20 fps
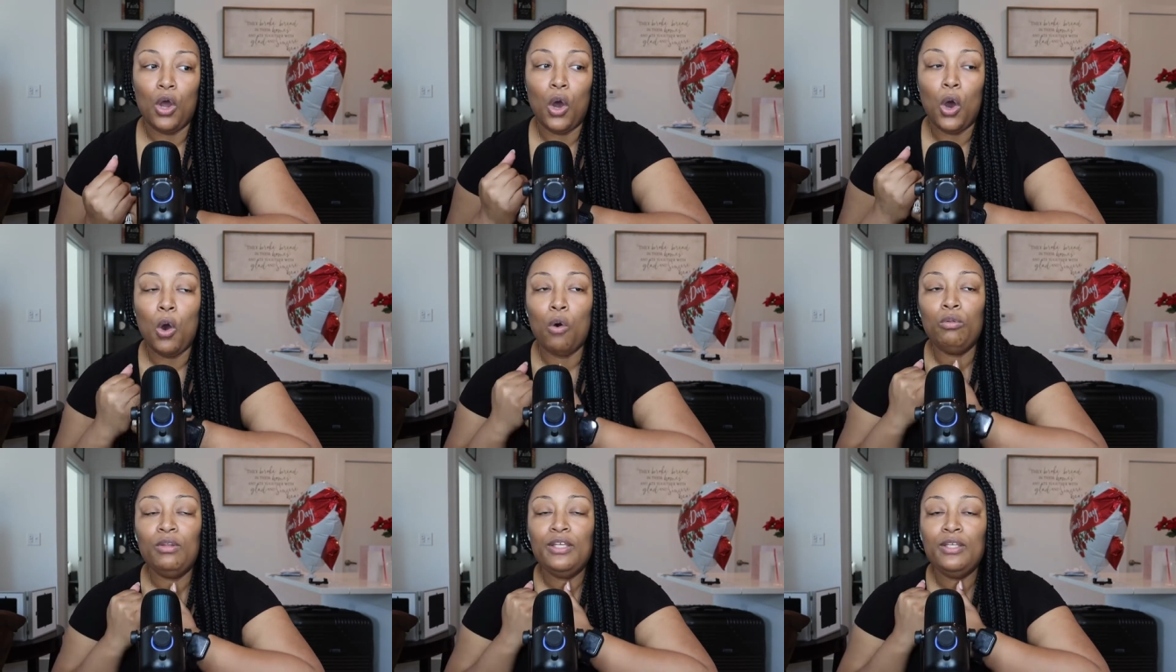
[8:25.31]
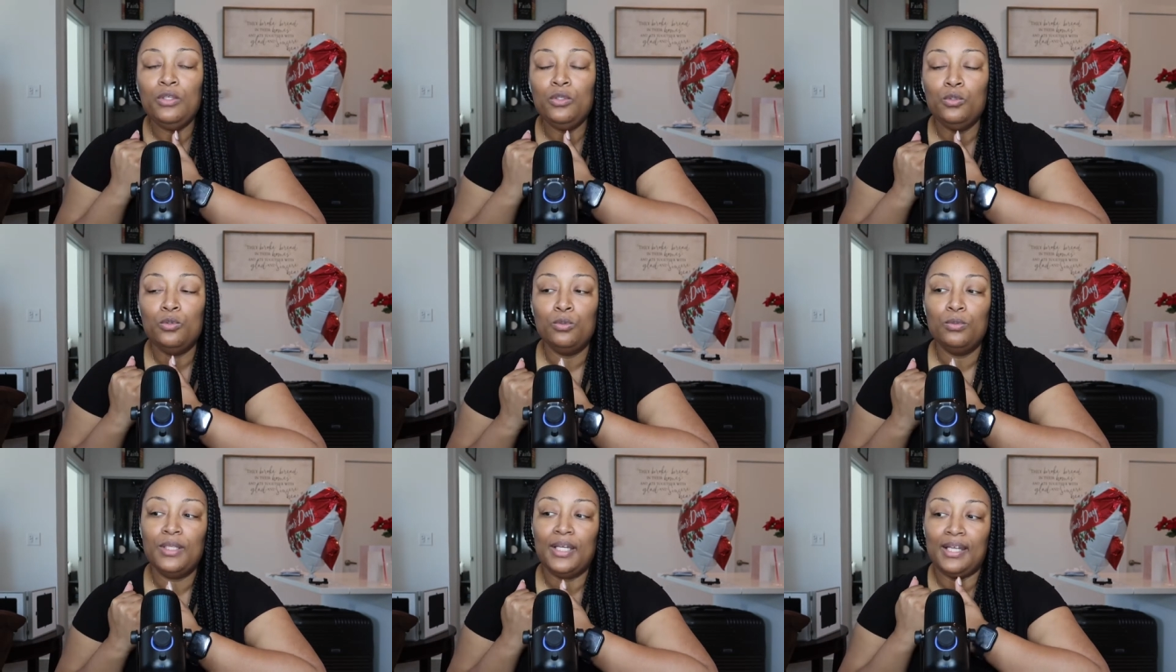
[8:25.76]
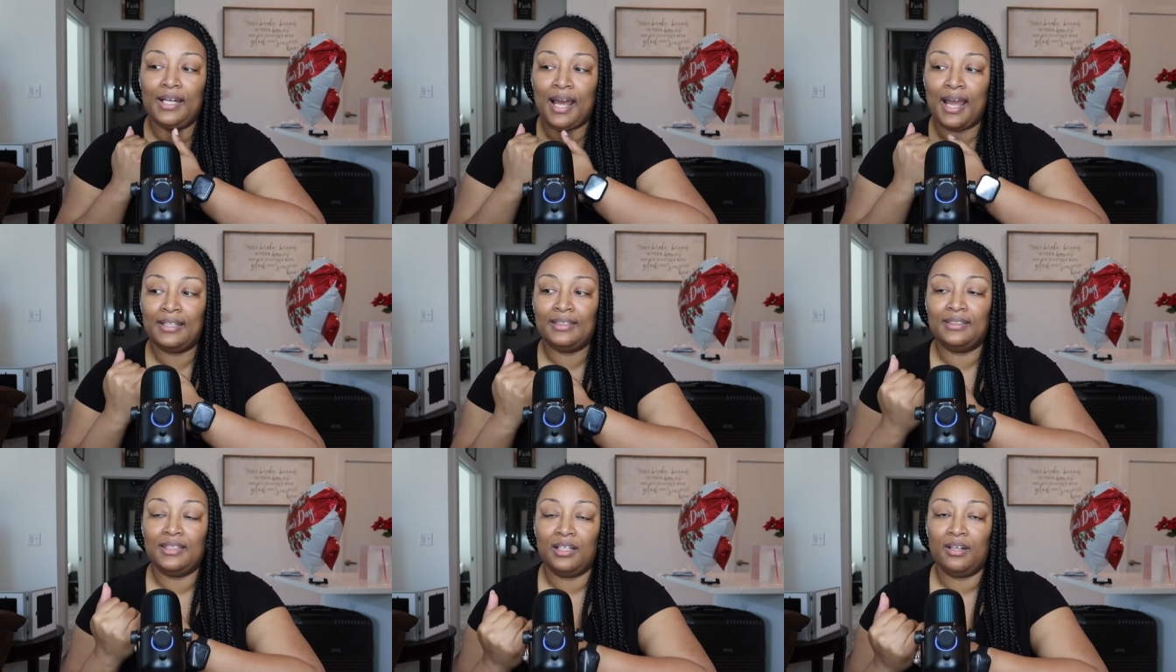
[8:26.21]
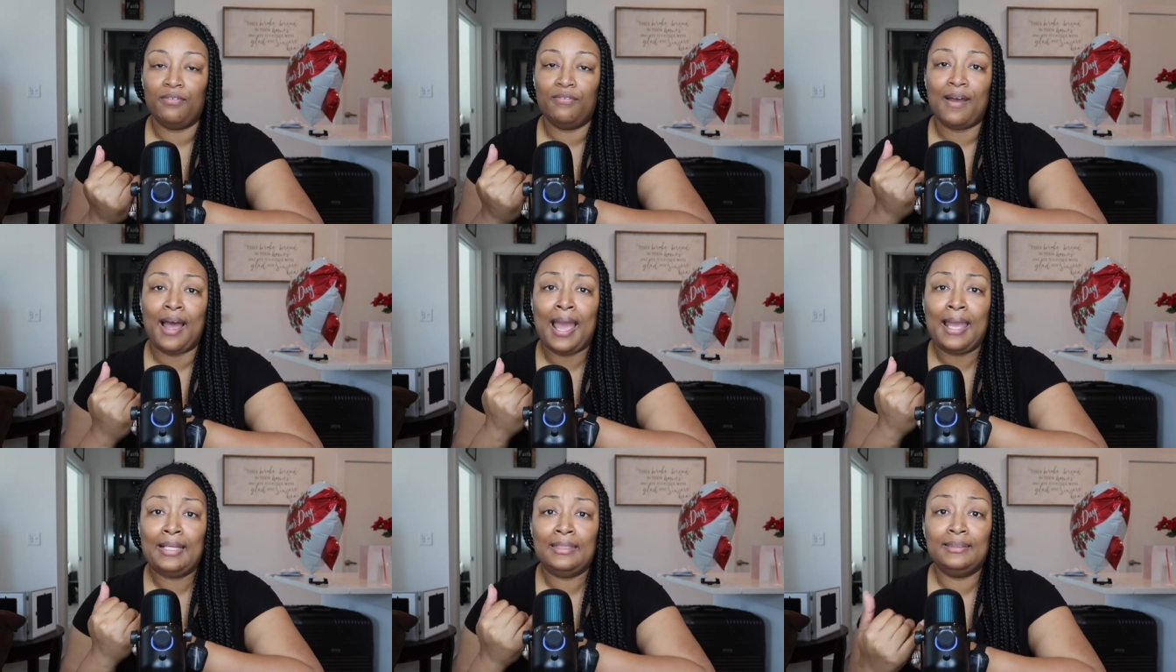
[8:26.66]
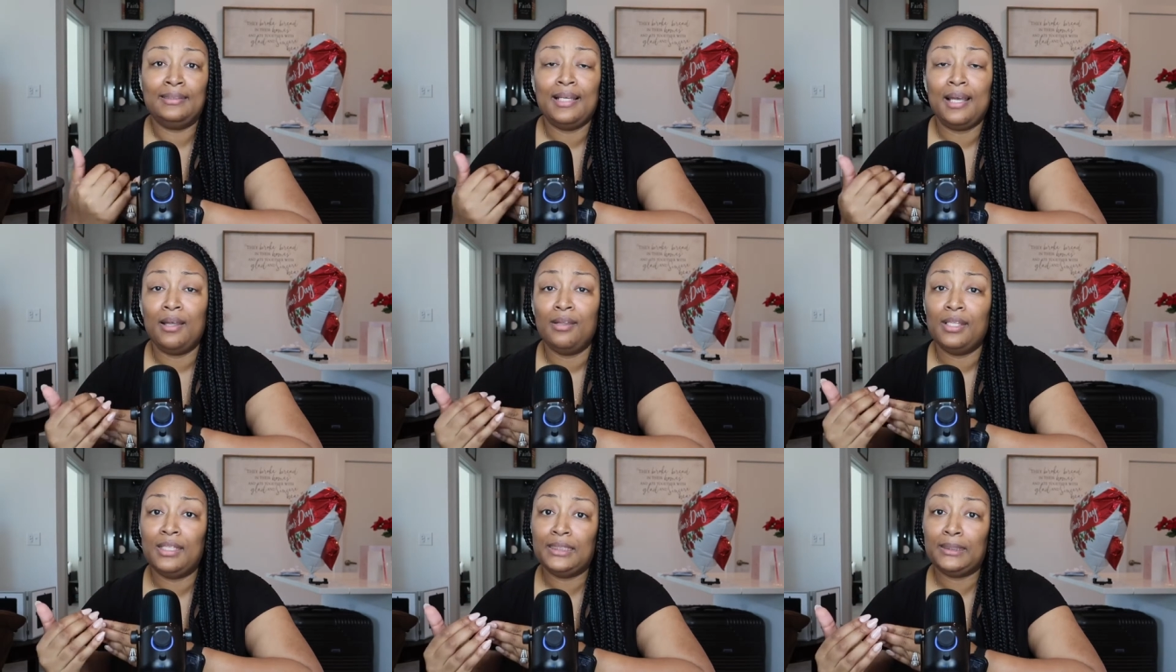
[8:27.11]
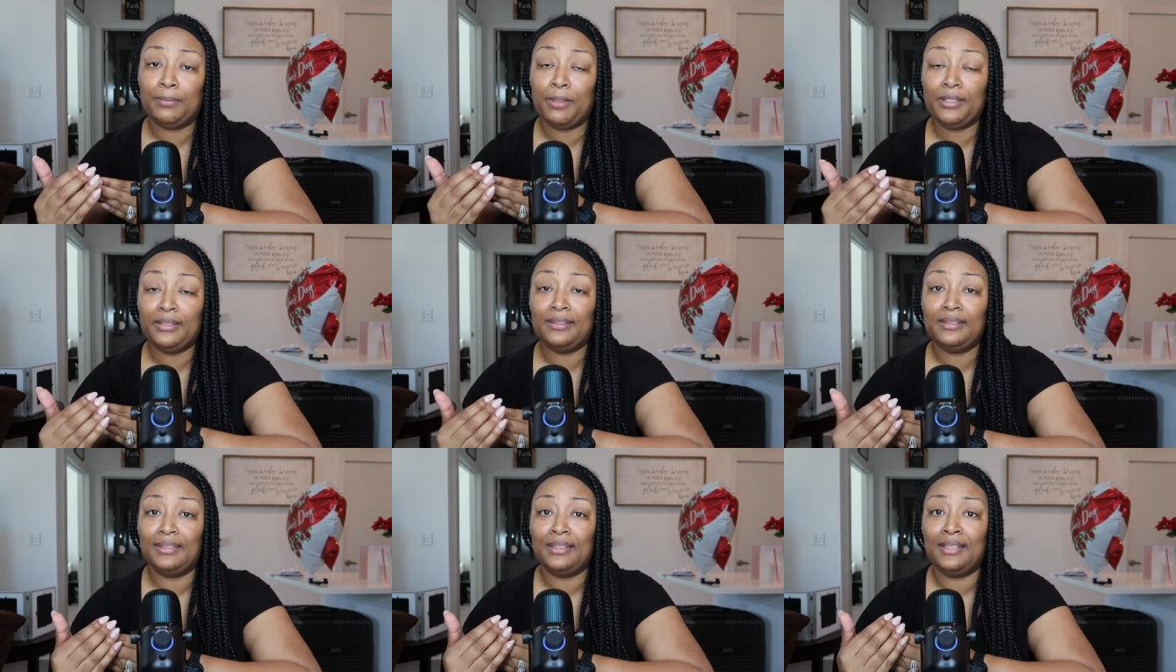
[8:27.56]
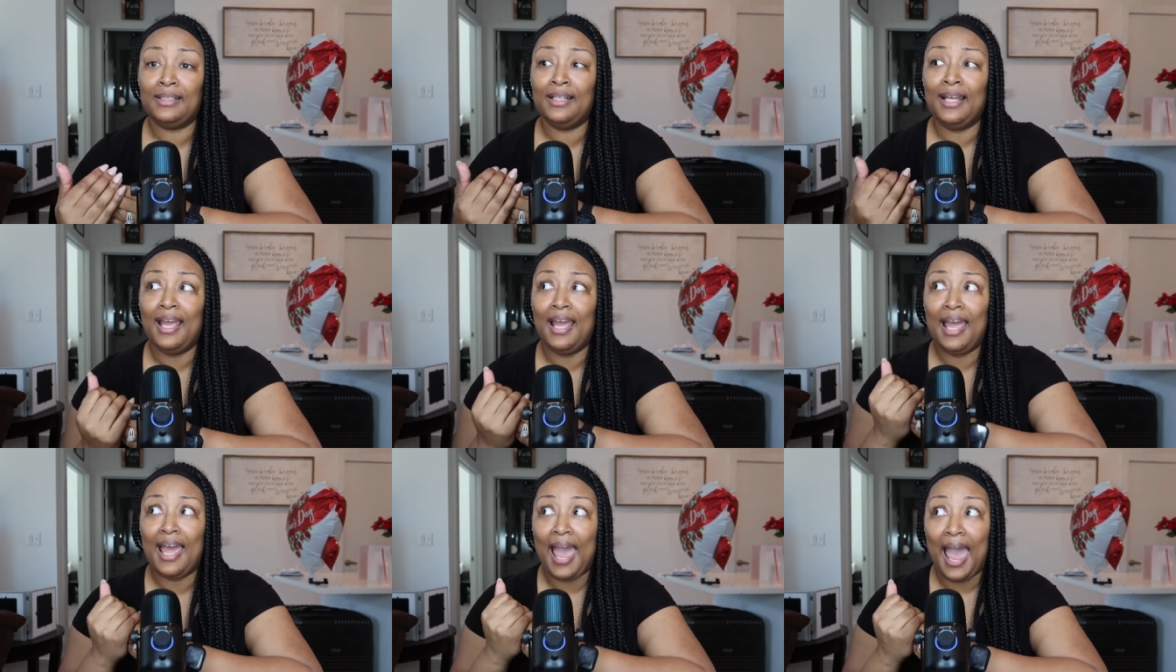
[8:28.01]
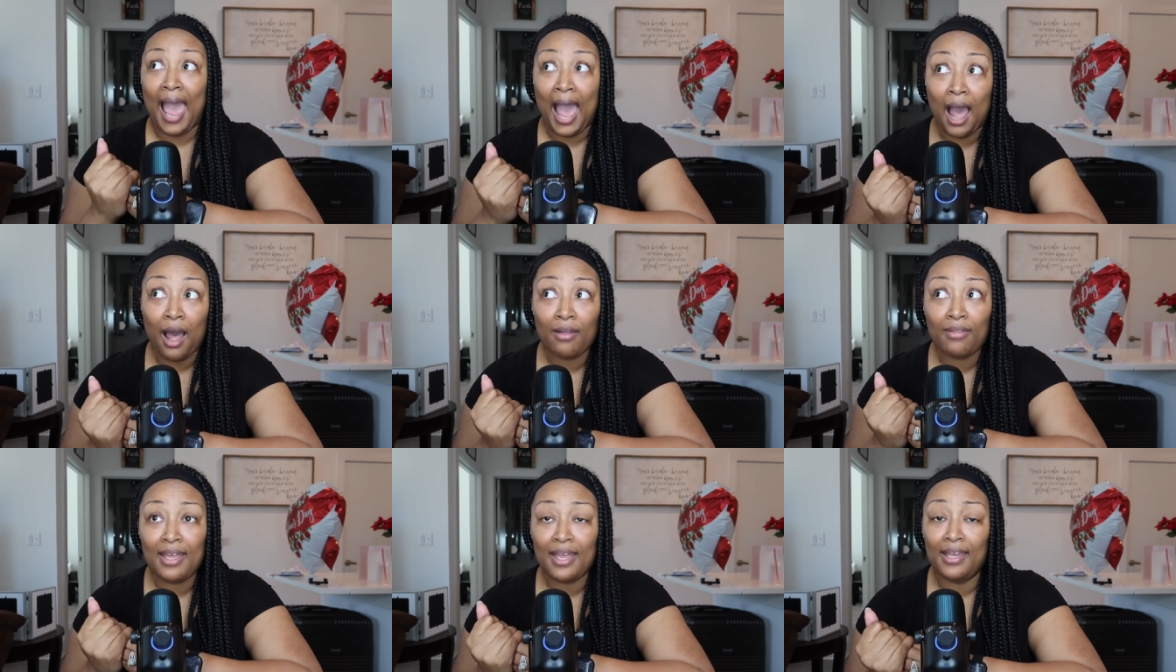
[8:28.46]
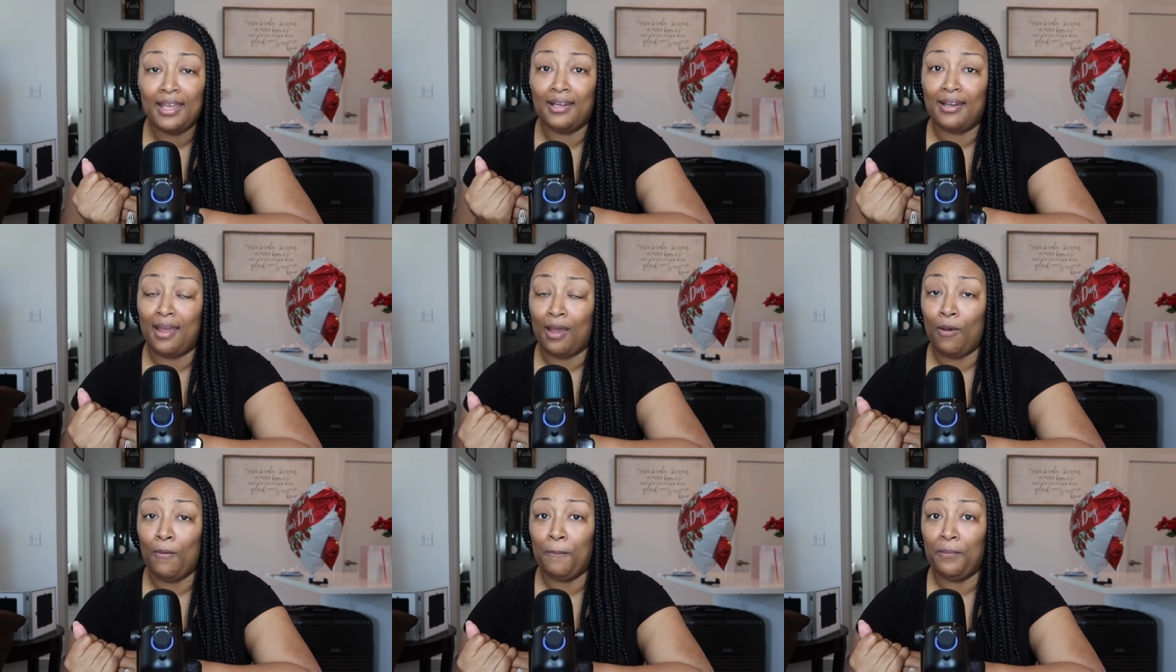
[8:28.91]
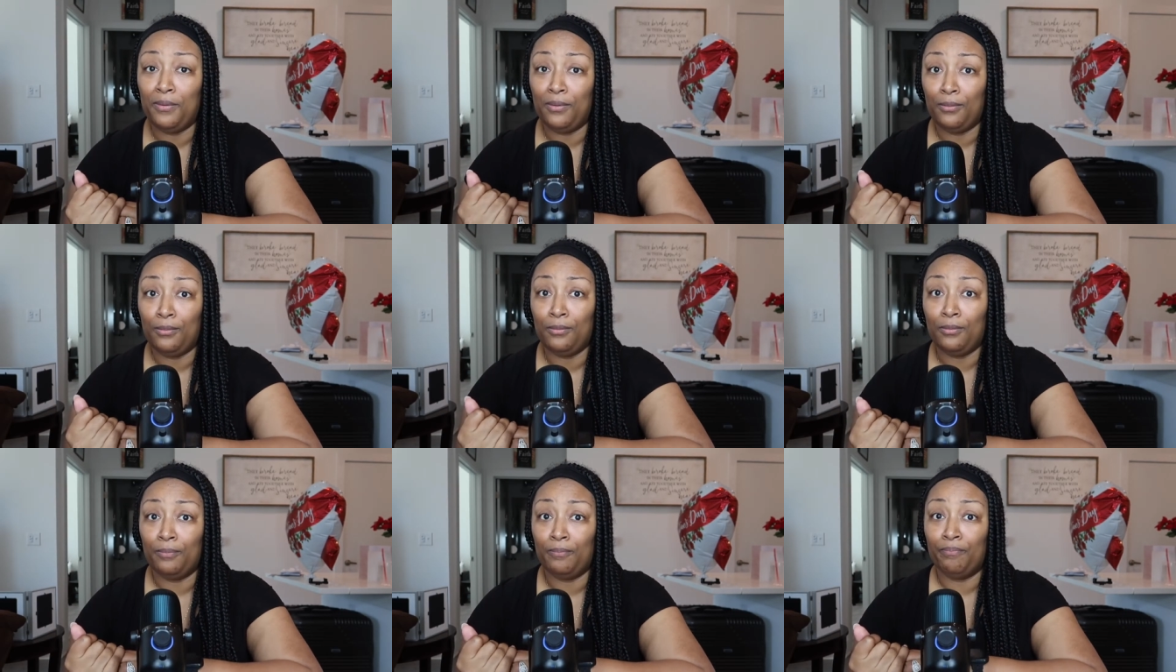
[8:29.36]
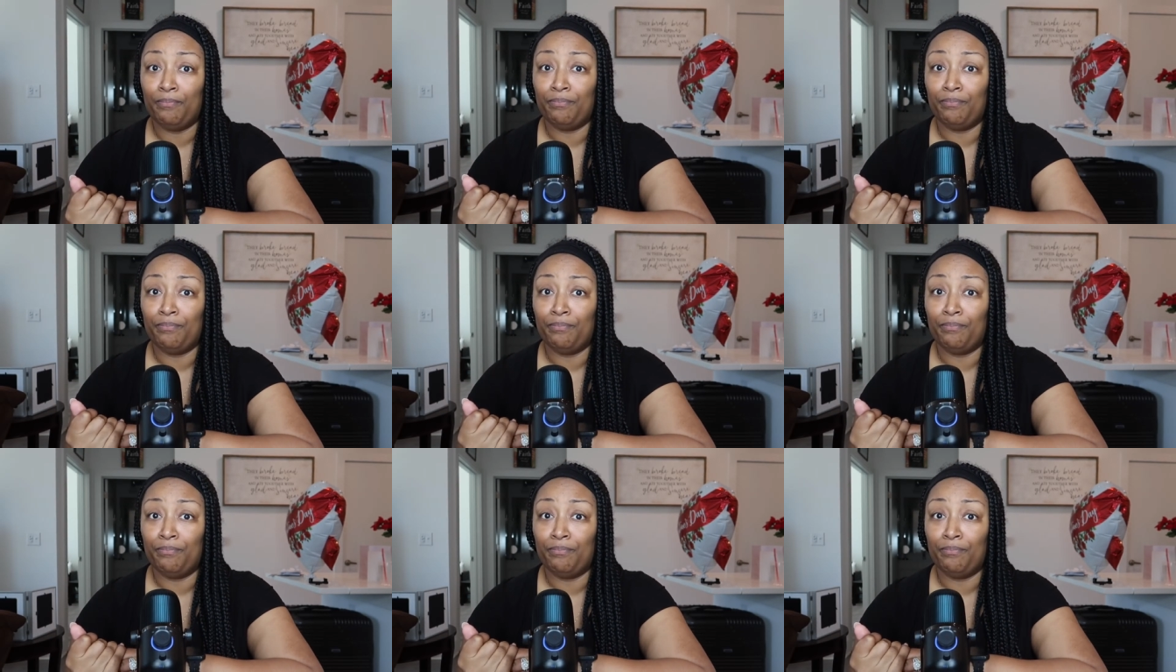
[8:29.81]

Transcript: only you can identify and tell this person how they can help you